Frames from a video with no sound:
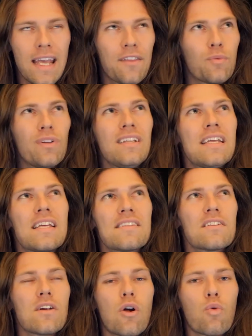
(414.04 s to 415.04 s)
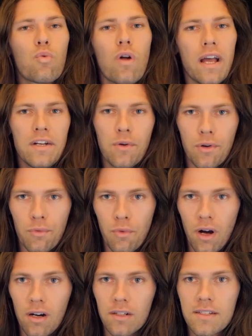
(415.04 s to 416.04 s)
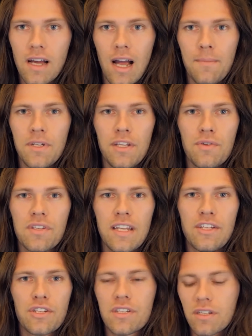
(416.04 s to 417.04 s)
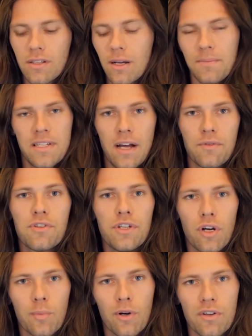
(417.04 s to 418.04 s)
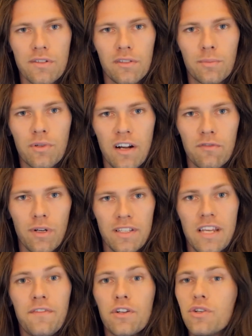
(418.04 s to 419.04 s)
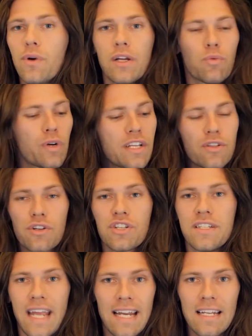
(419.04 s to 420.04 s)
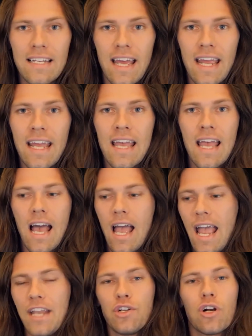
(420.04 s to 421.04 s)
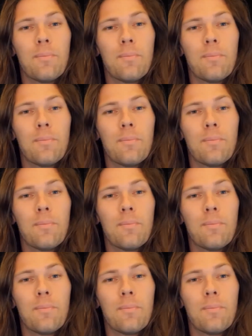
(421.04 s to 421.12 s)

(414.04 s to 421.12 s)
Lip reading: There really isn't a right or wrong time to use it. It just comes down to your personal preference. If you're doing research day to day and your